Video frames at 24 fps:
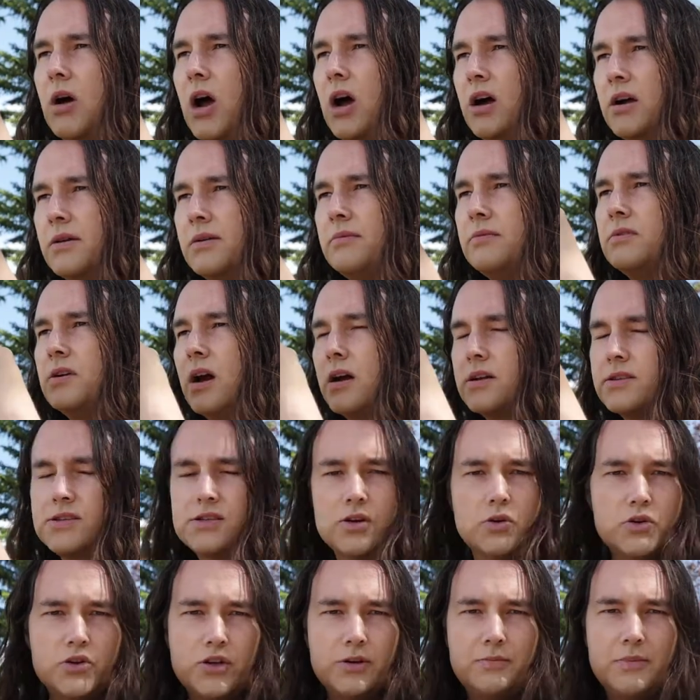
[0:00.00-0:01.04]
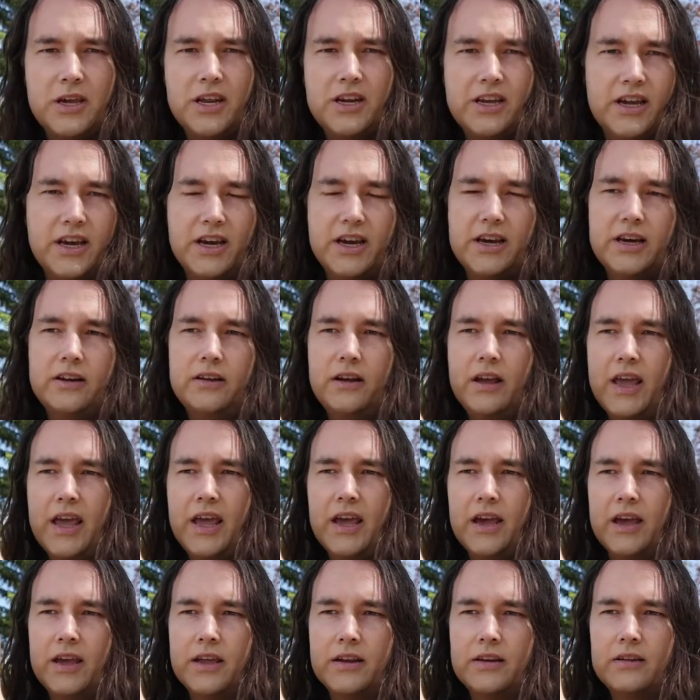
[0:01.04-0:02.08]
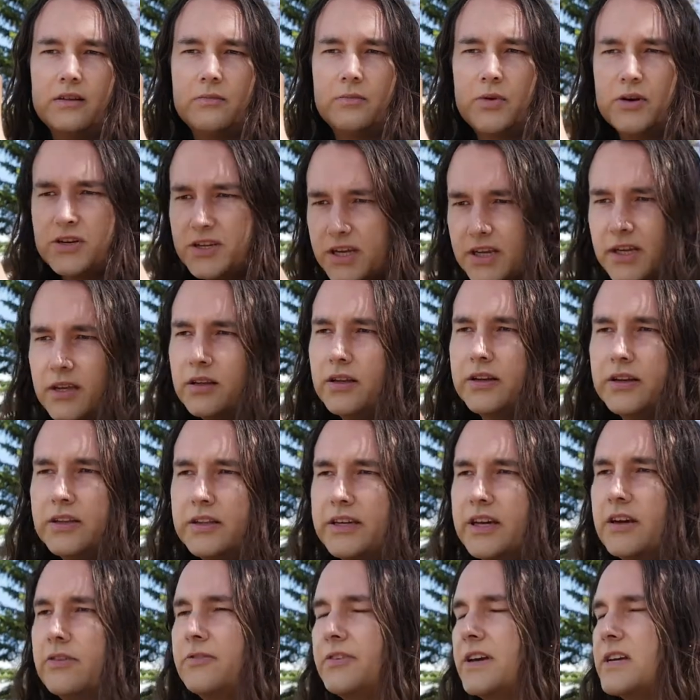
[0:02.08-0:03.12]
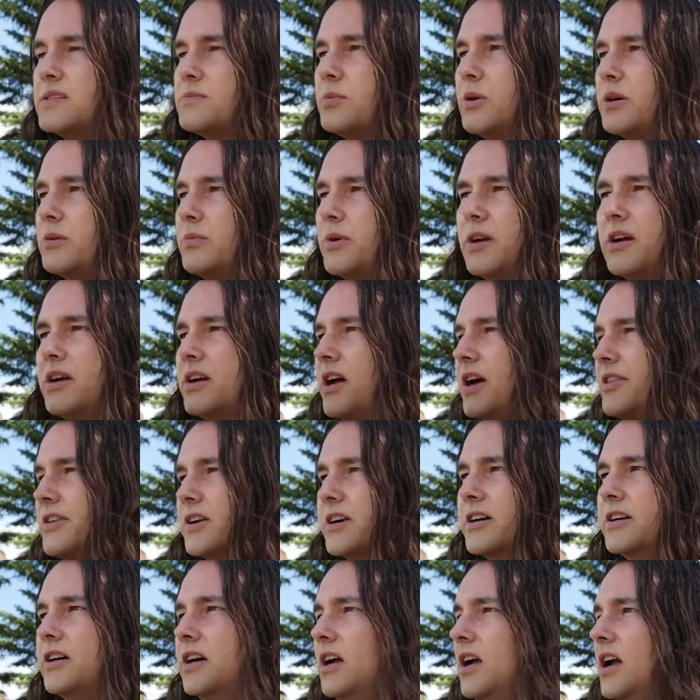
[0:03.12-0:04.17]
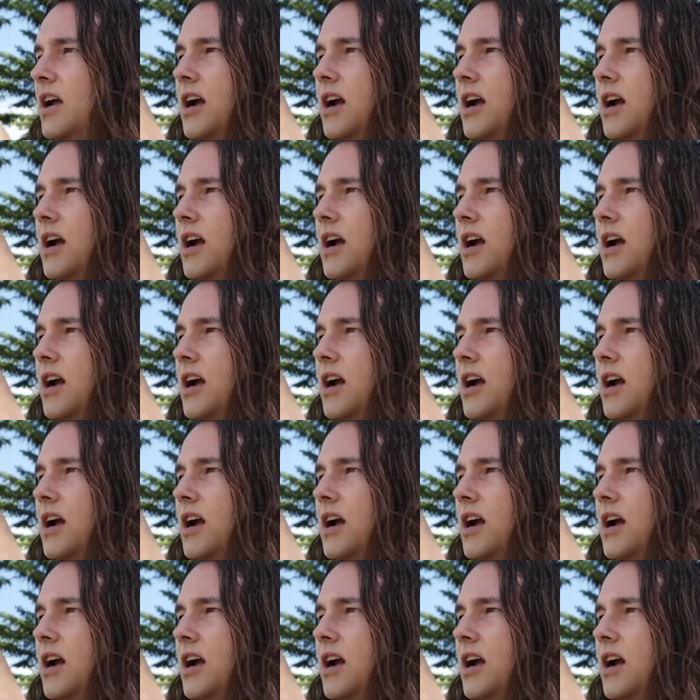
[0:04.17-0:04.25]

on on social media and particularly on Facebook, but on other